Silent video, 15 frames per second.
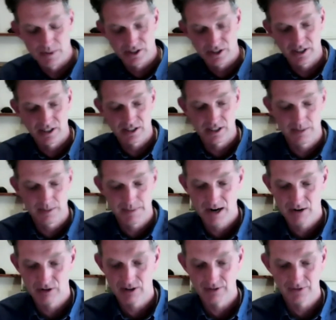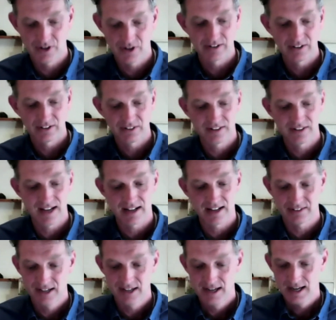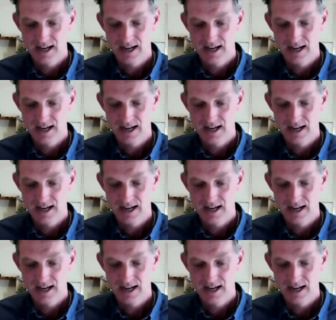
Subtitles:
which is paragraph 96.